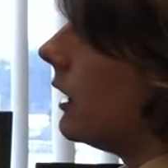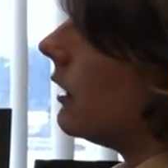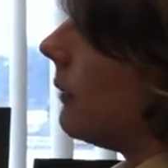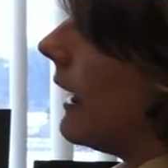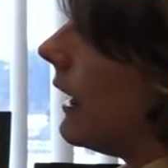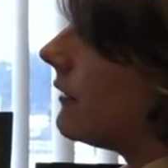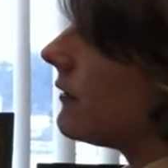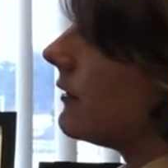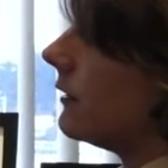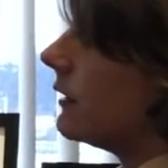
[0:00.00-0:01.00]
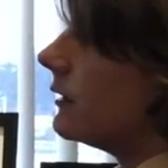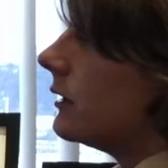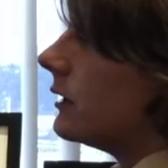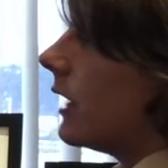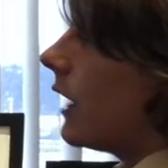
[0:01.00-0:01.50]
in the past,
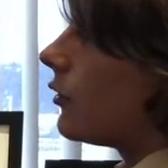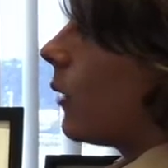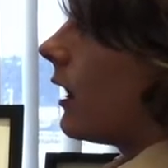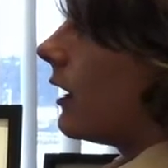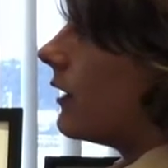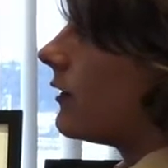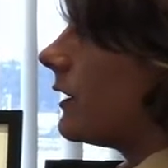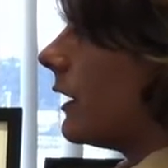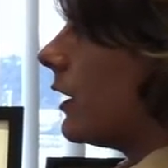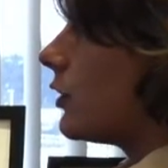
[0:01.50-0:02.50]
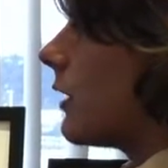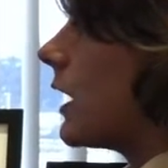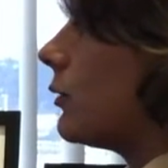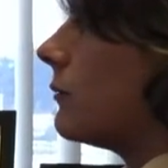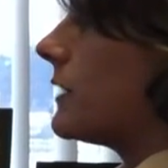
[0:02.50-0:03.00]
as well as
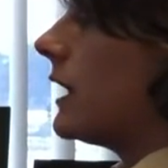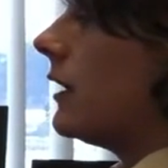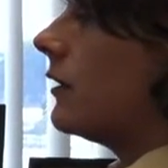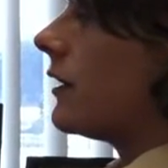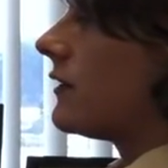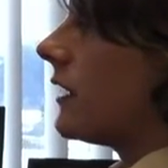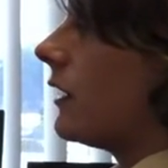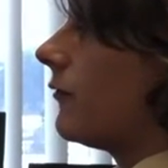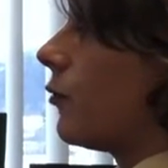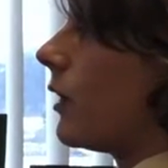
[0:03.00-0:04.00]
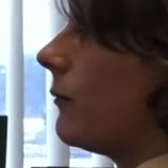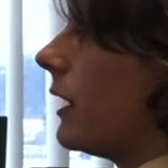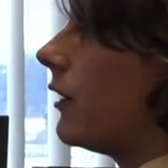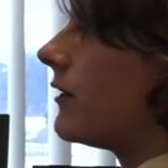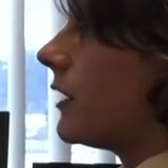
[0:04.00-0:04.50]
try to obtain assent for
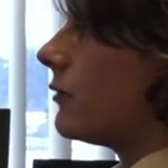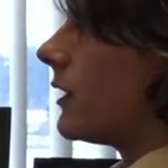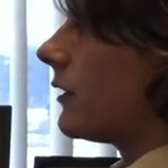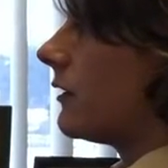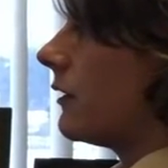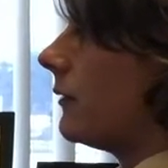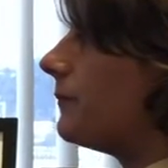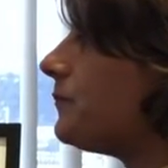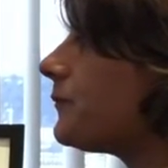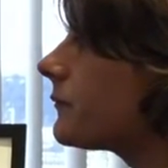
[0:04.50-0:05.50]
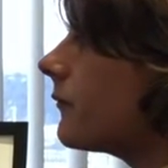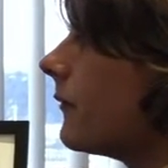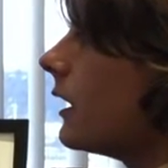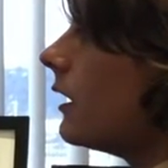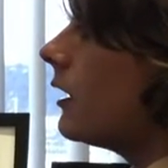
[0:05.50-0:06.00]
impaired subjects.
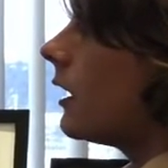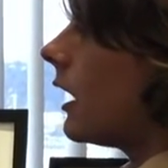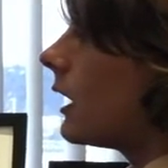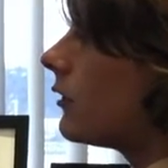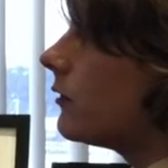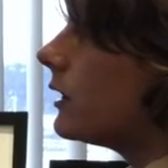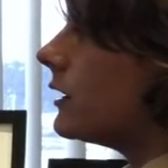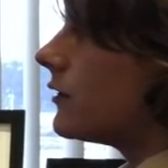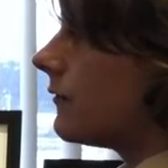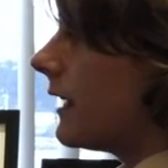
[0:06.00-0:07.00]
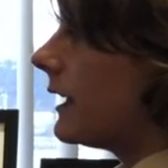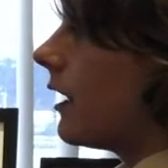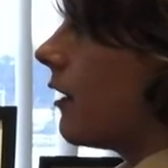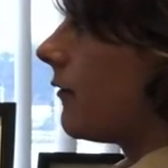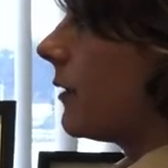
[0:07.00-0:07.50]
I do need to find
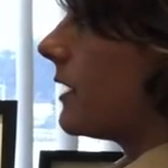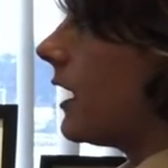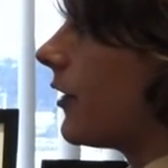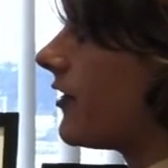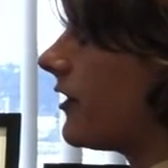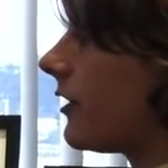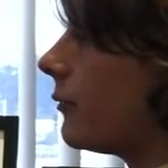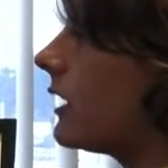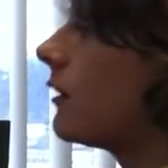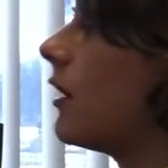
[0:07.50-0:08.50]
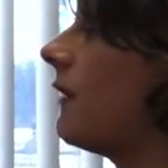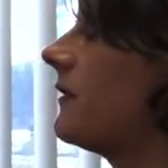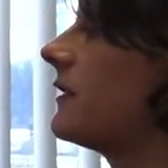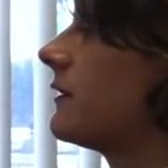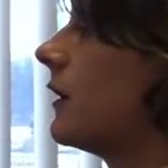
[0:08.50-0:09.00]
out from the health system legal
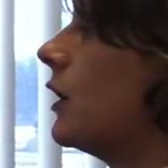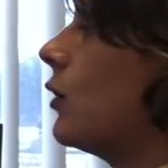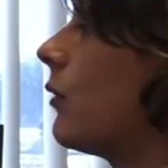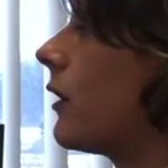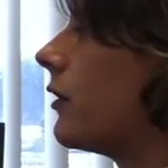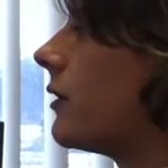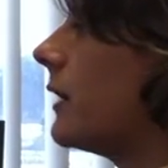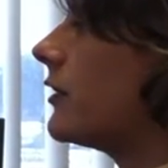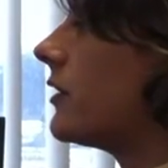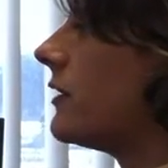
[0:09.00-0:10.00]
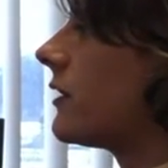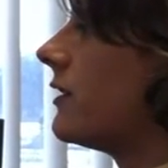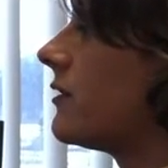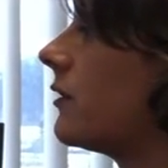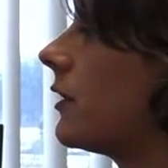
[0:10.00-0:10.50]
office whether dementia is
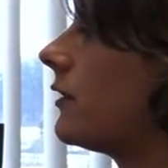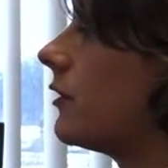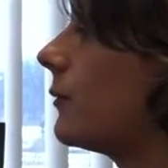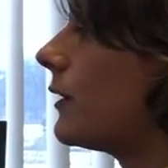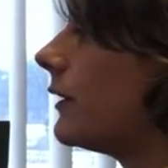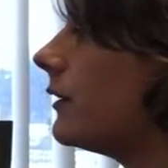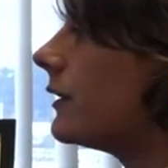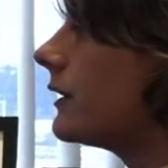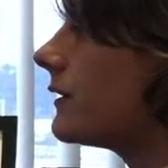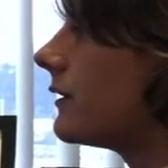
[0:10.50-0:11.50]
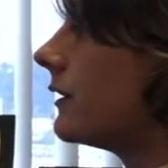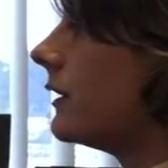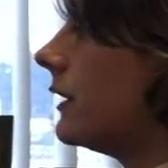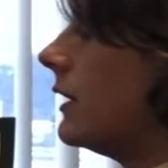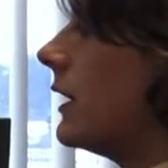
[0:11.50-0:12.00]
considered a terminal illness,
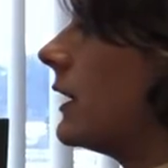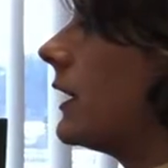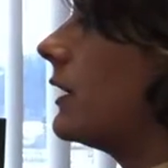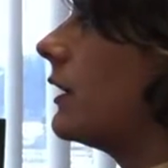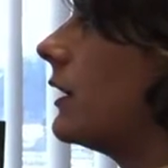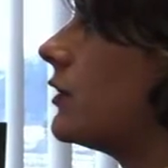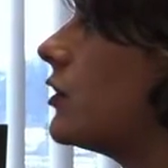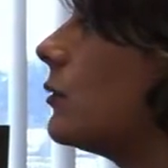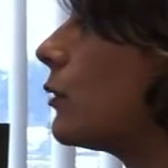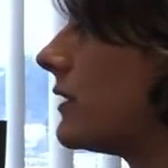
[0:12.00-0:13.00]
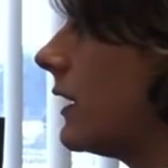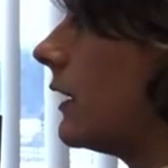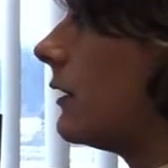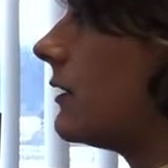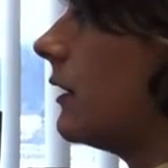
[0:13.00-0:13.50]
and I do
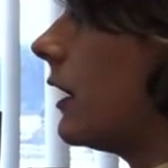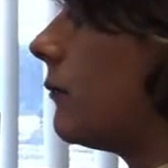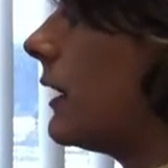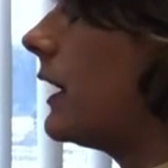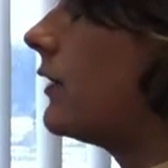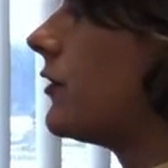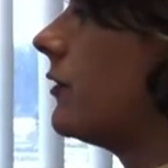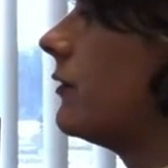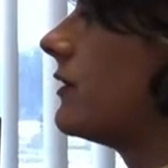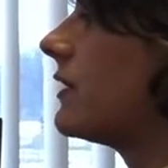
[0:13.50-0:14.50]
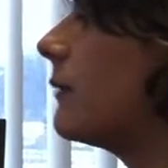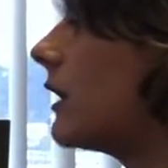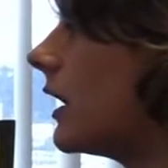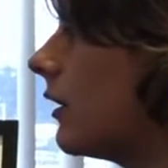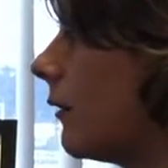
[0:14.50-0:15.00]
plan to
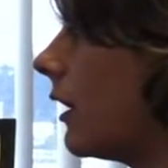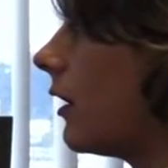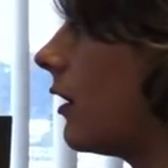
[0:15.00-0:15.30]
disseminate